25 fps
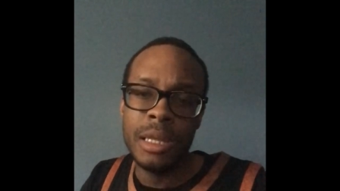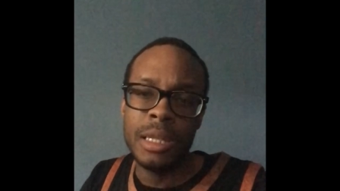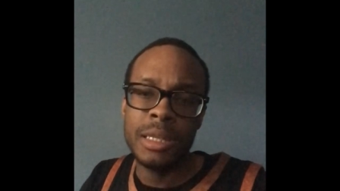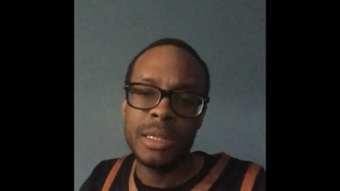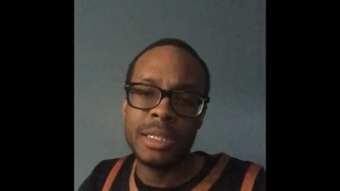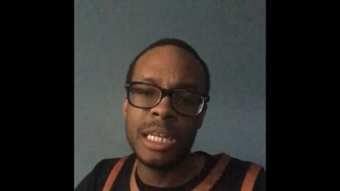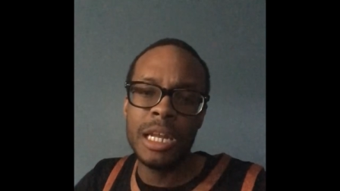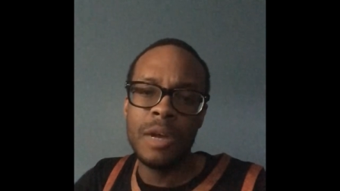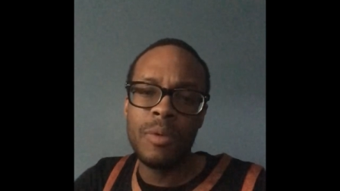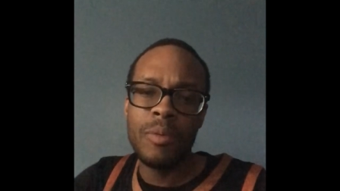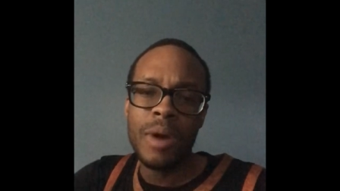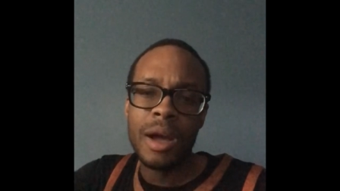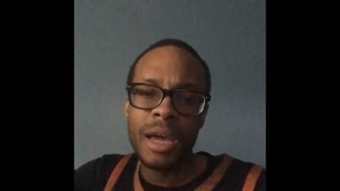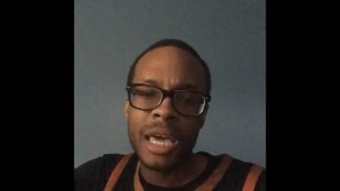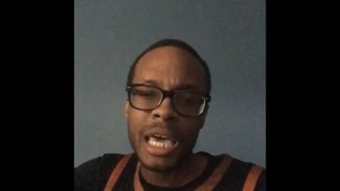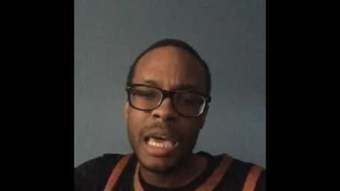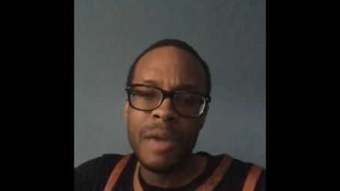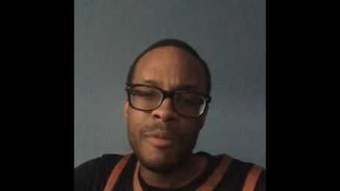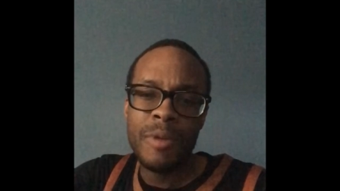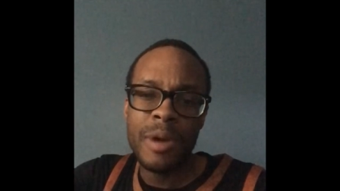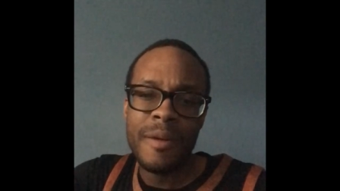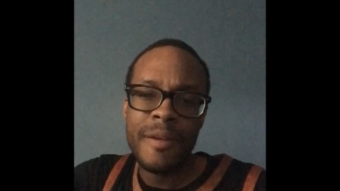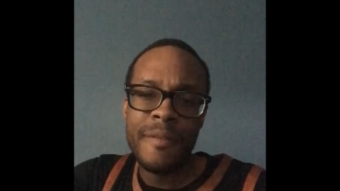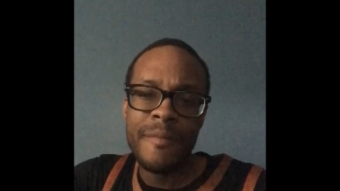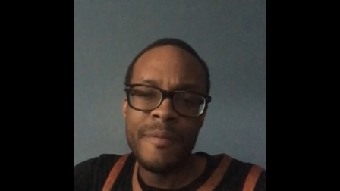They did one game
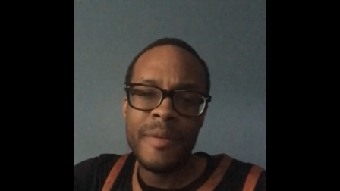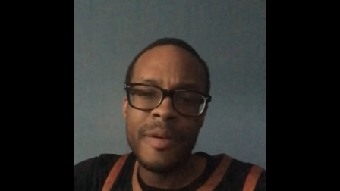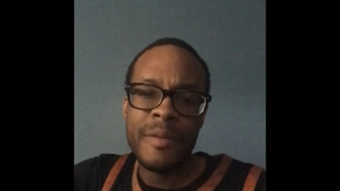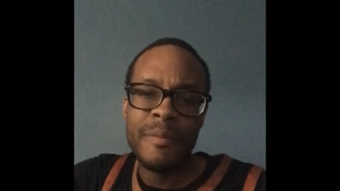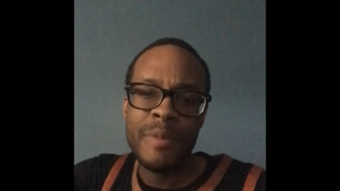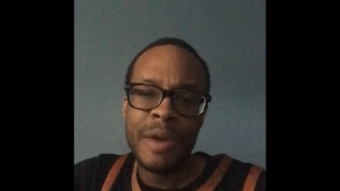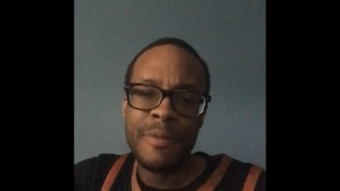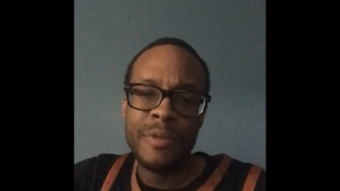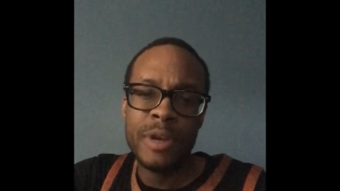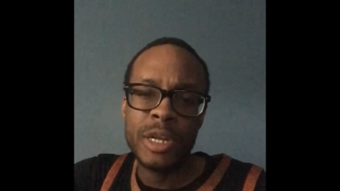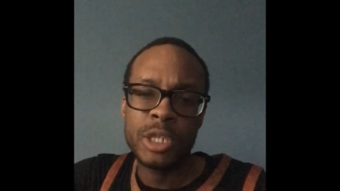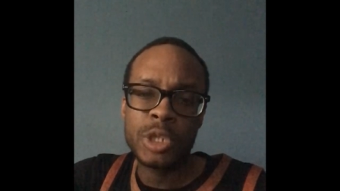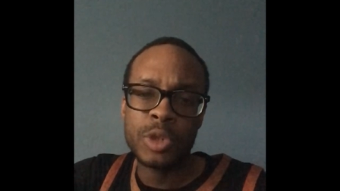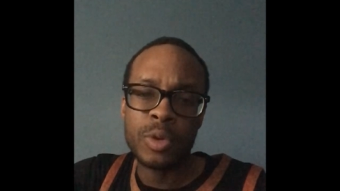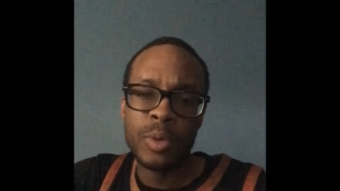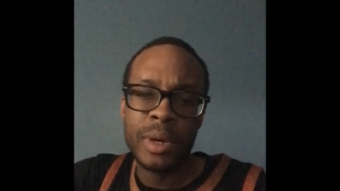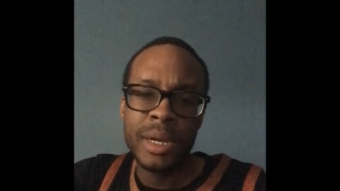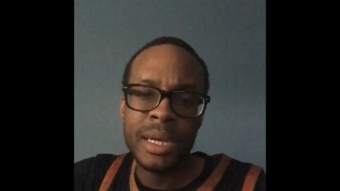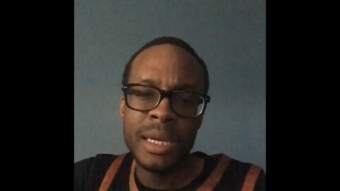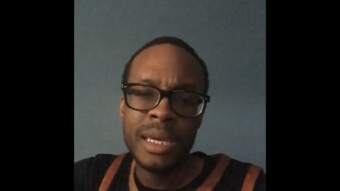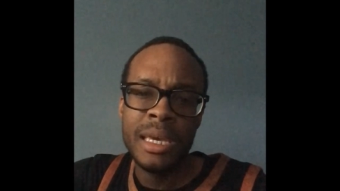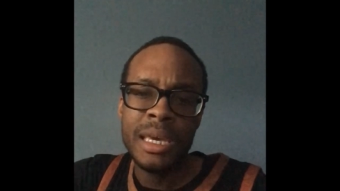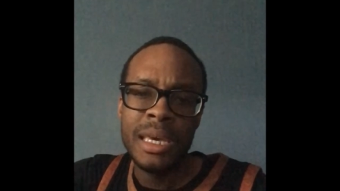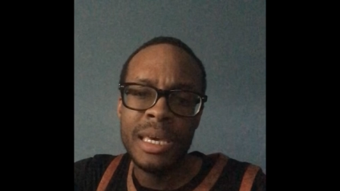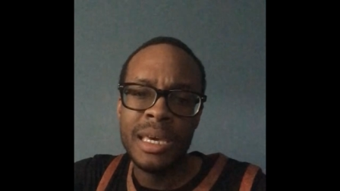with him play for Detroit.